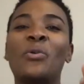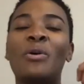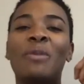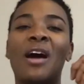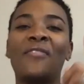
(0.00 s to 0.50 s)

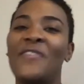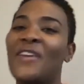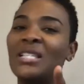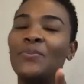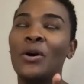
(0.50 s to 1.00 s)
We'll be on
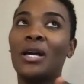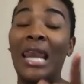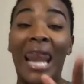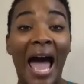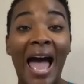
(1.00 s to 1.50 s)
Facebook
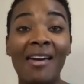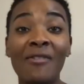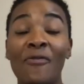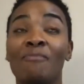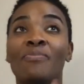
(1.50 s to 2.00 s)
Live
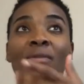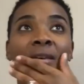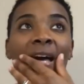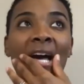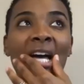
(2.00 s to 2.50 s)

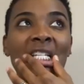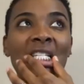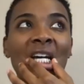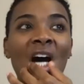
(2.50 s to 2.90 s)
and